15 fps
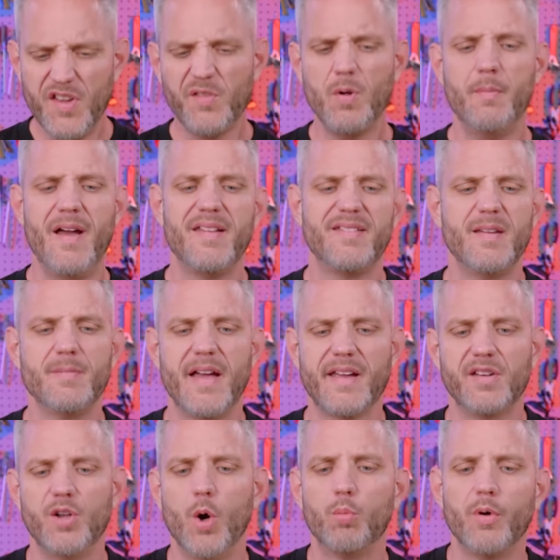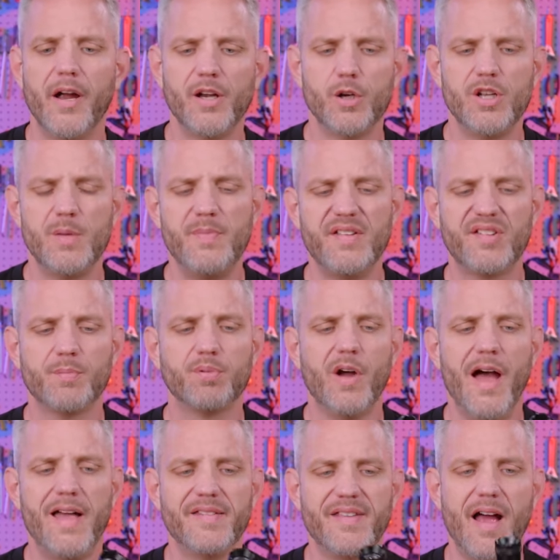this one might seem like a no-brainer. You'd be
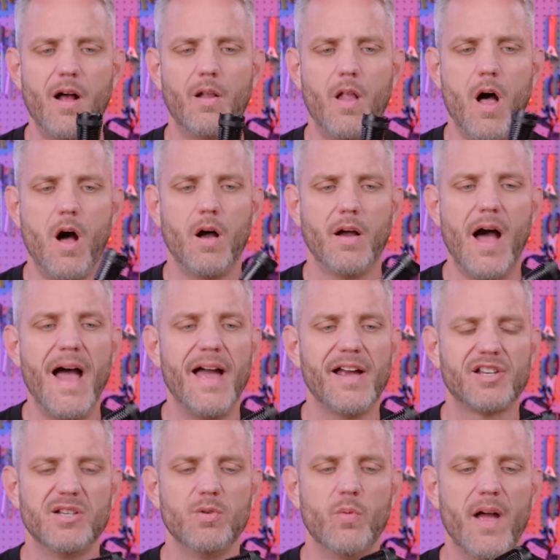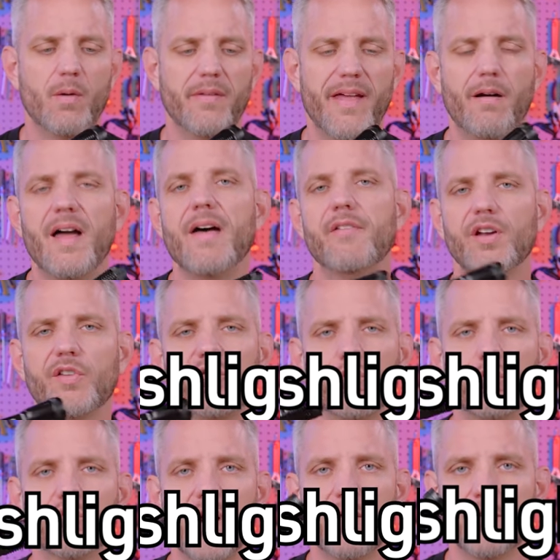surprised how long I actually went without having a
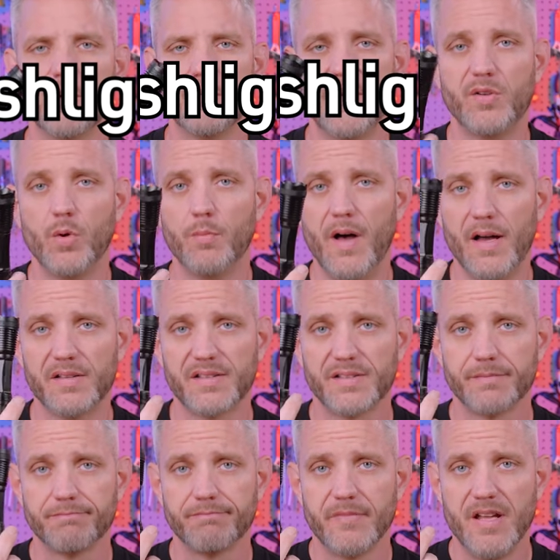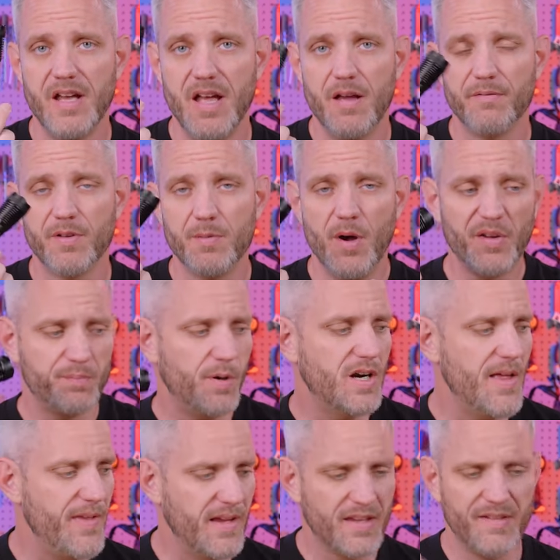screwdriver in my toolbox. For the most part,
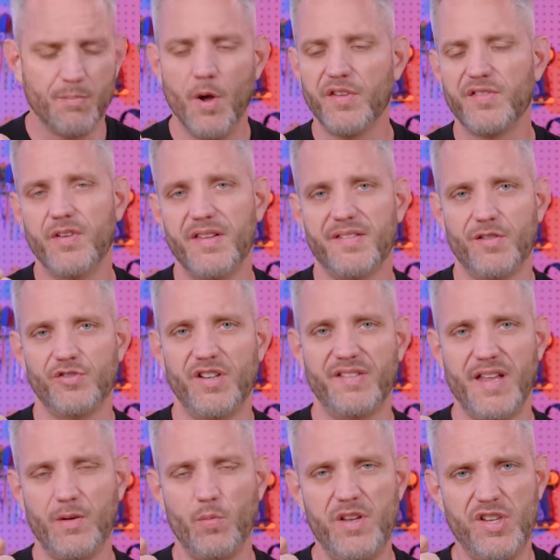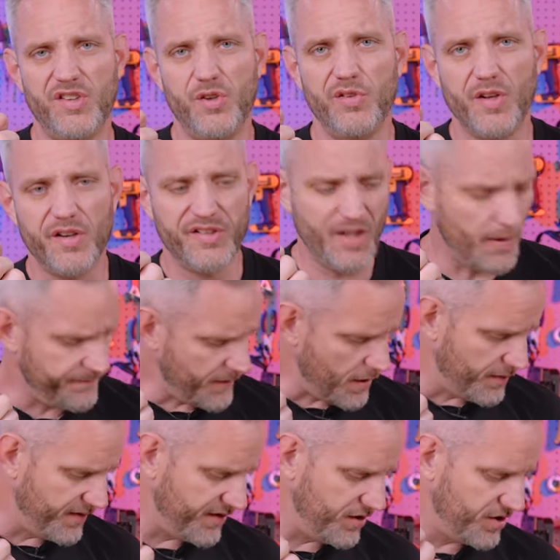I think most of us are just like, we just use our cell
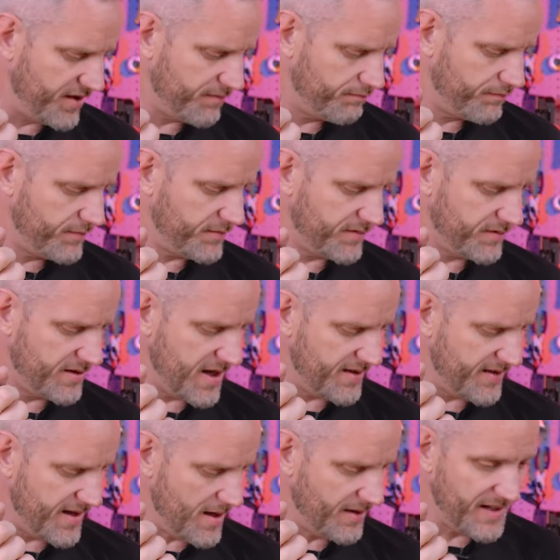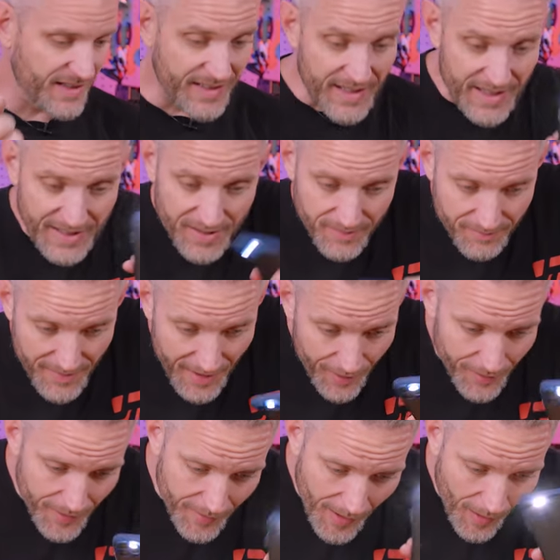phones. You just take the LED and there
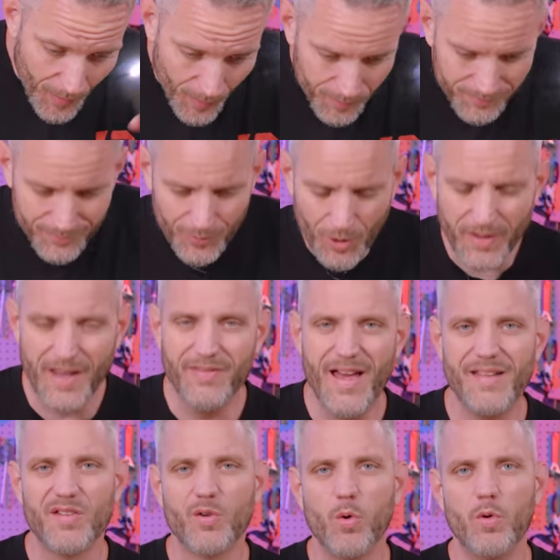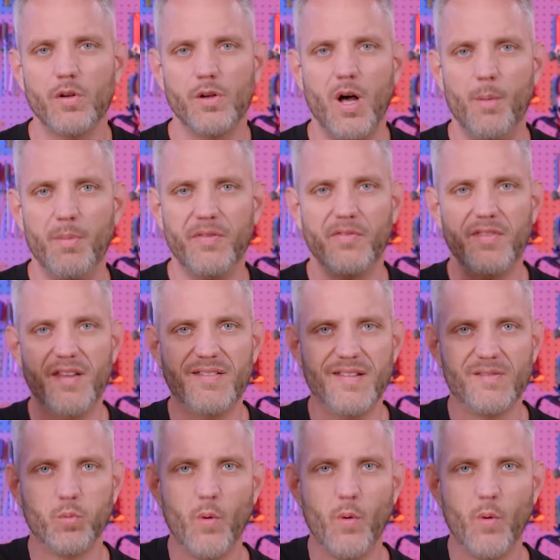you go. Okay, that's cool and all, but this is